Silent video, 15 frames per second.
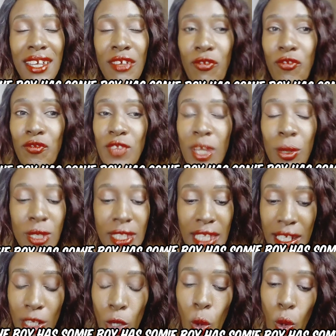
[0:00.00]
If there was
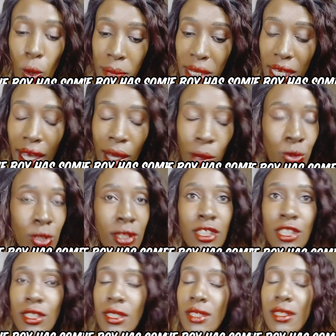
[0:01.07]
any hobby I would
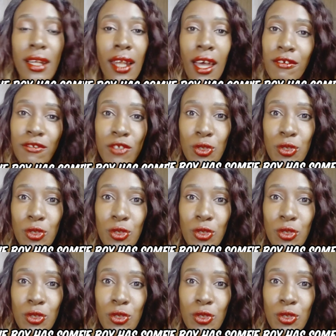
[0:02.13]
just love